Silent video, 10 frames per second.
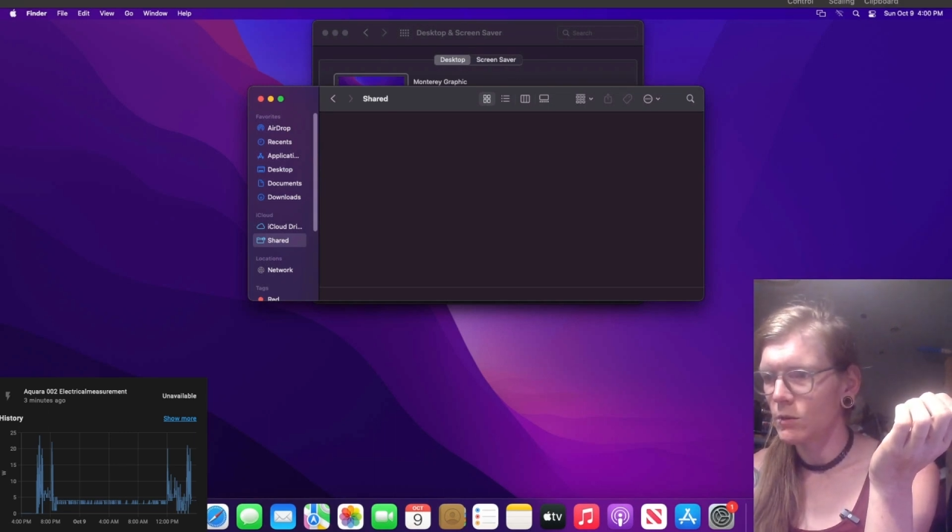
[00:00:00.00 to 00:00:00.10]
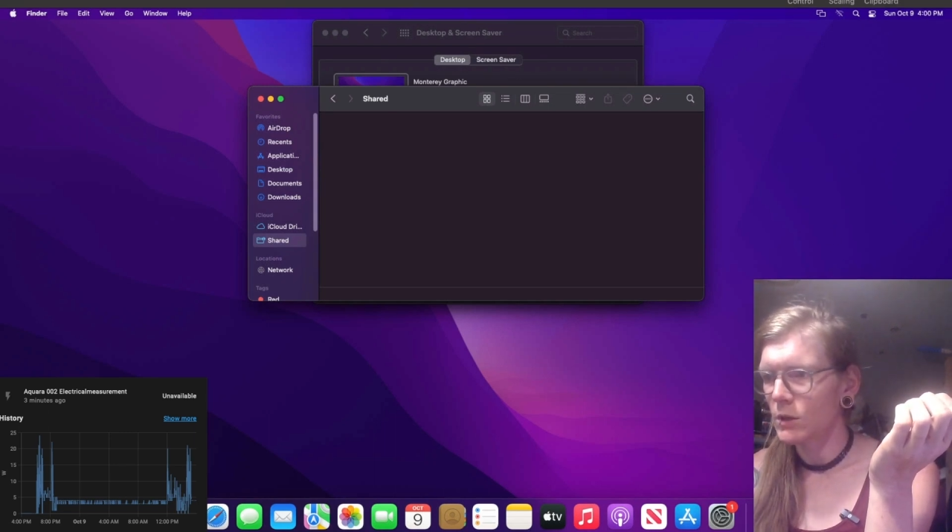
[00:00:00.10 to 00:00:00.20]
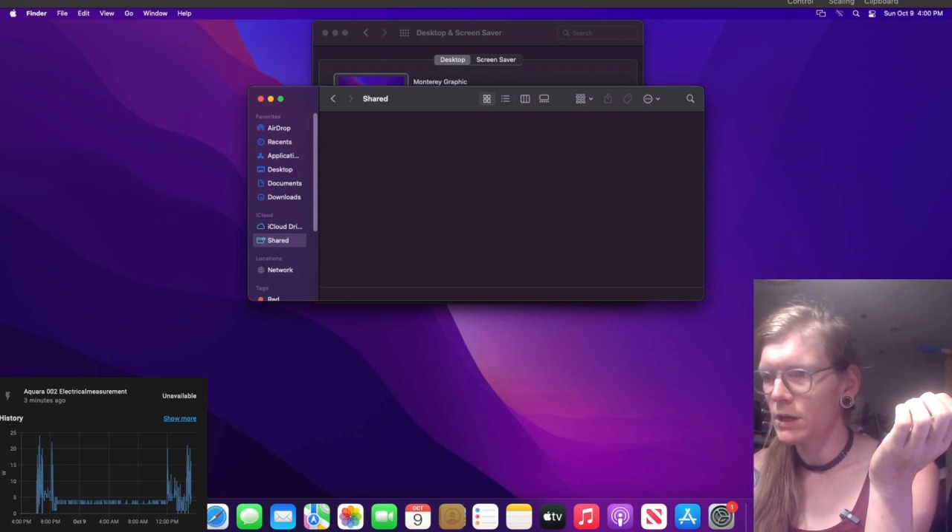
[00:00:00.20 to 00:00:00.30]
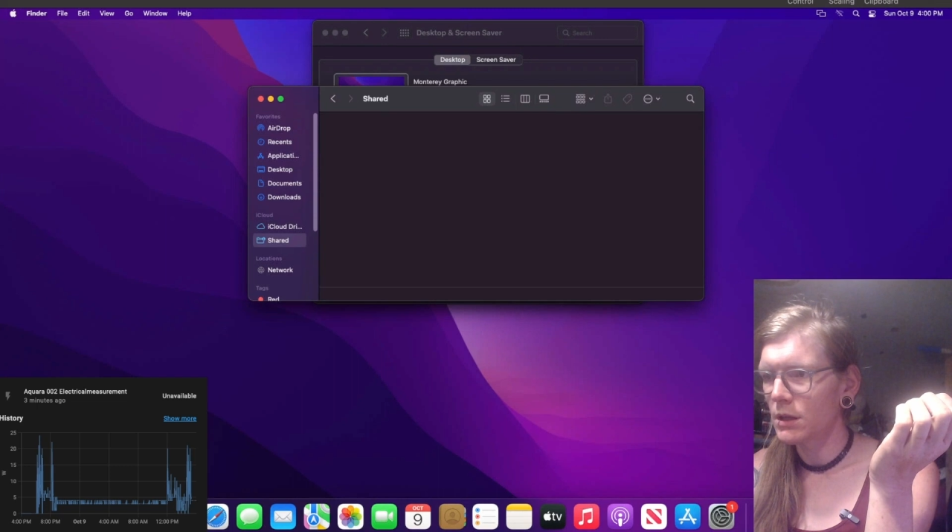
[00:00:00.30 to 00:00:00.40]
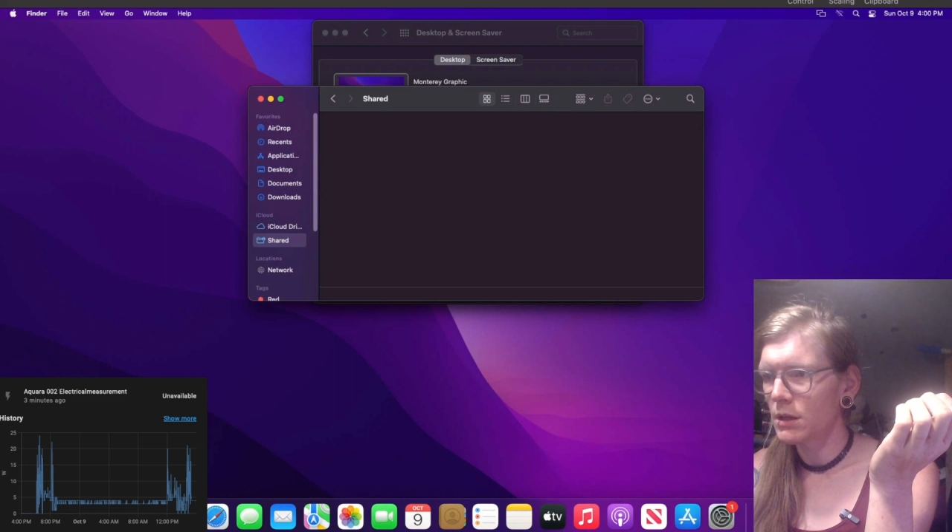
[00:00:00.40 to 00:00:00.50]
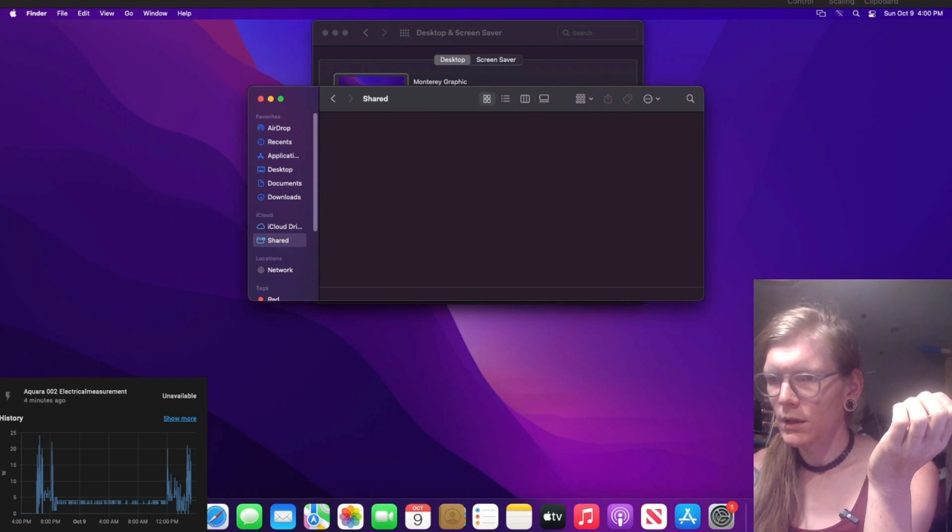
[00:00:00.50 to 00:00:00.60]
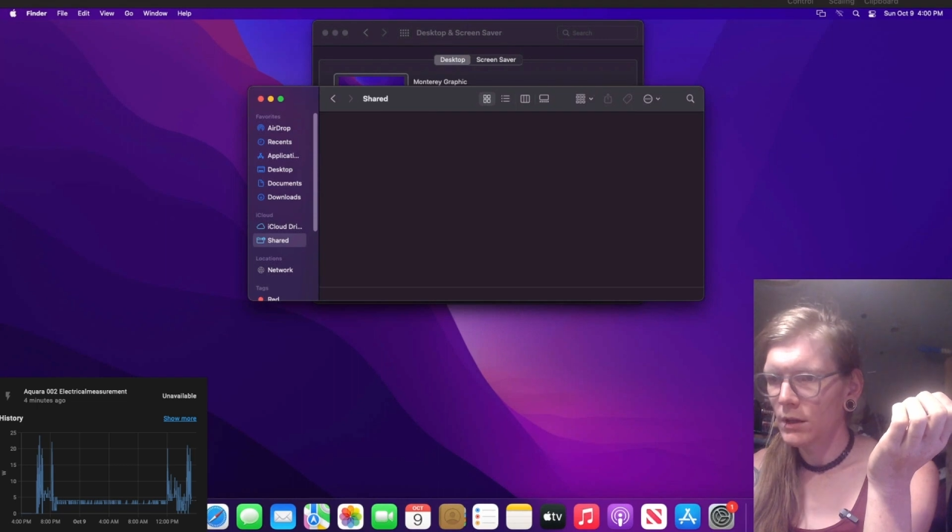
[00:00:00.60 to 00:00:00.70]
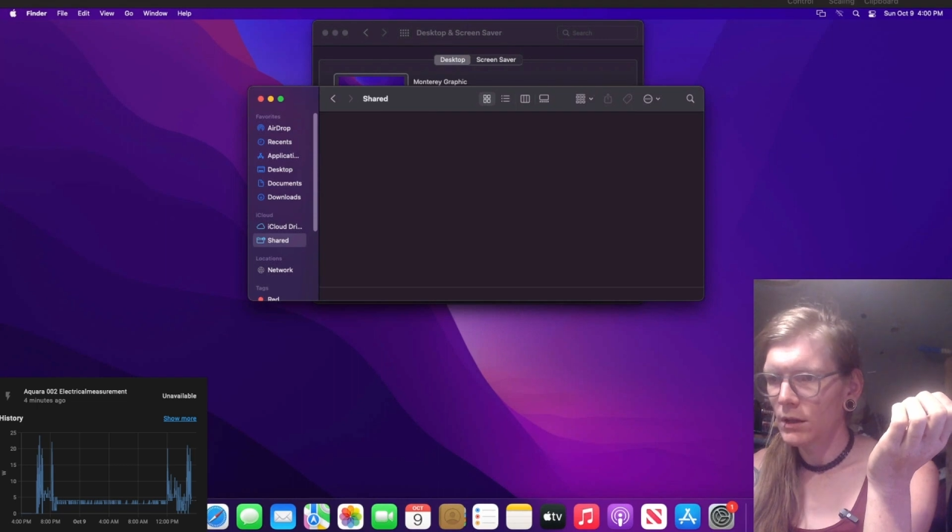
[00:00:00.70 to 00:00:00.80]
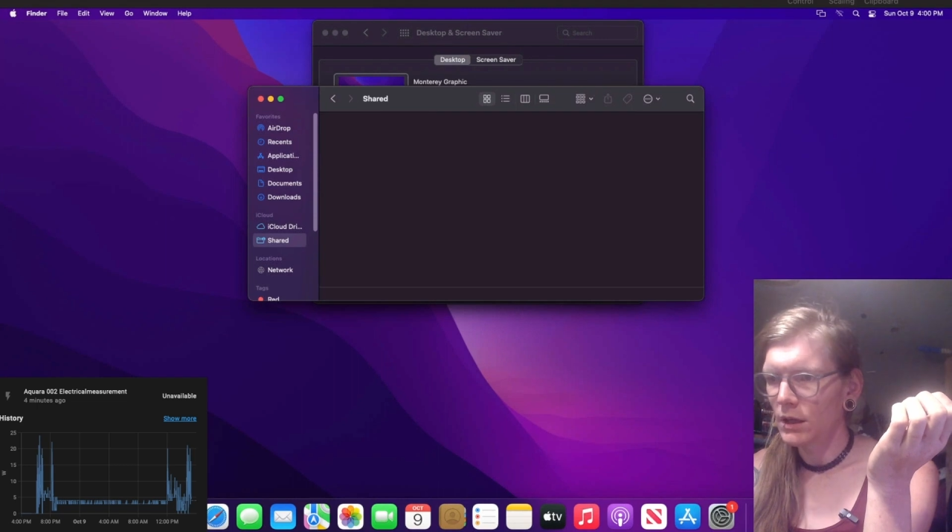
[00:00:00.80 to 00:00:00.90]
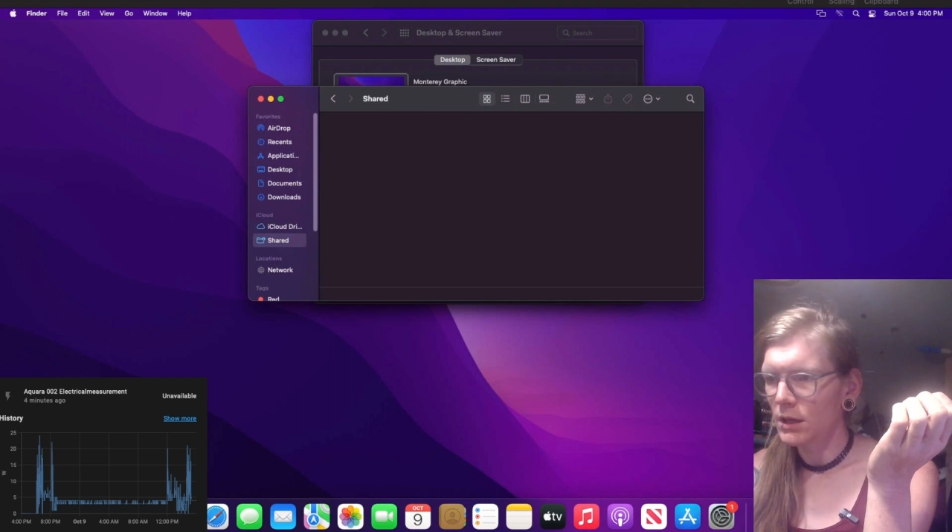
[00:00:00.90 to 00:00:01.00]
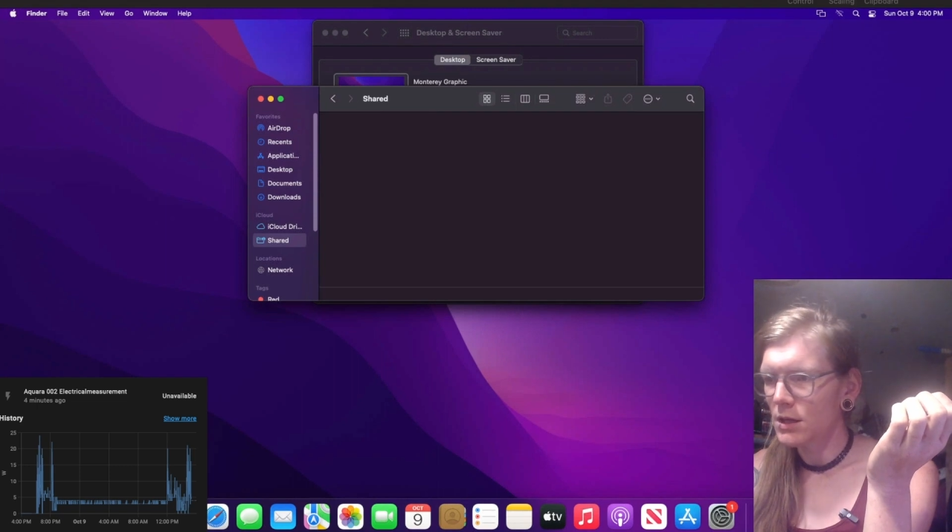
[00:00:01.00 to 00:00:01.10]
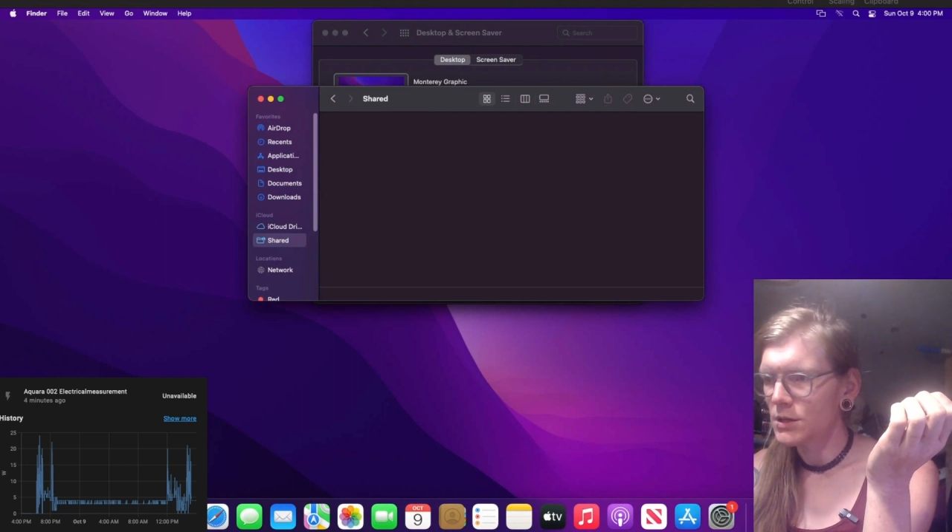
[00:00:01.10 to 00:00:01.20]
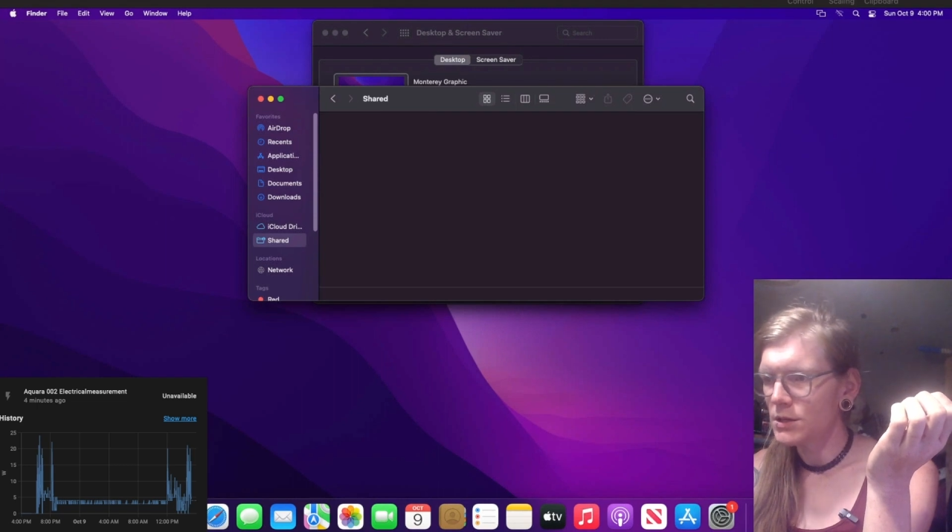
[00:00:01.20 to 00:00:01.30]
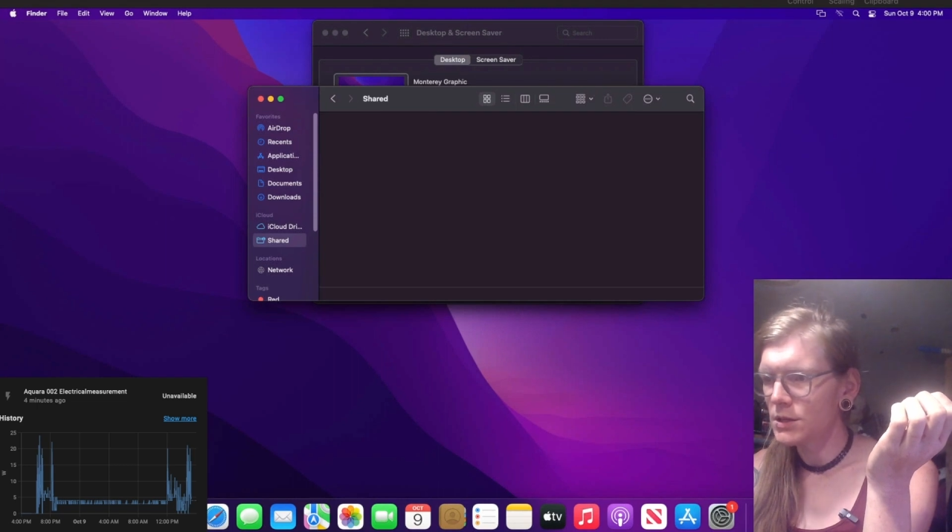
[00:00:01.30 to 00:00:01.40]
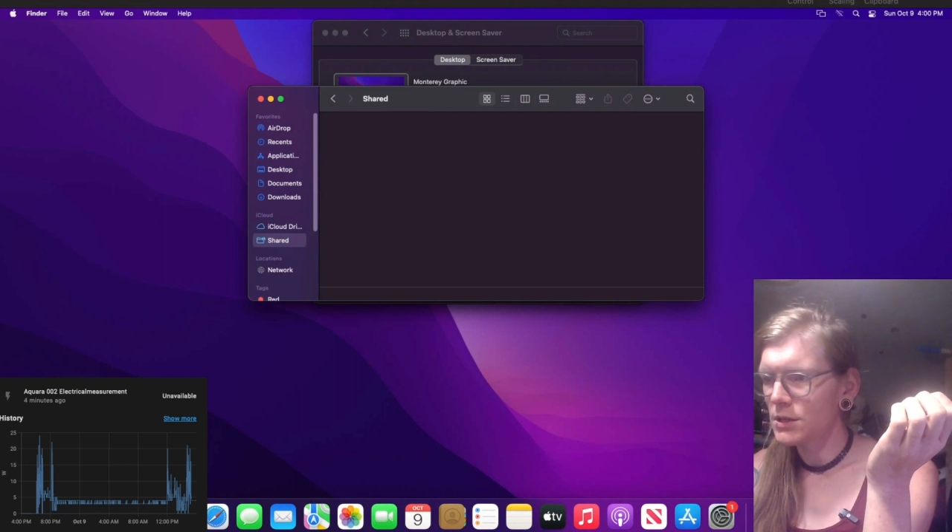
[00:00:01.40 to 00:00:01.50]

with and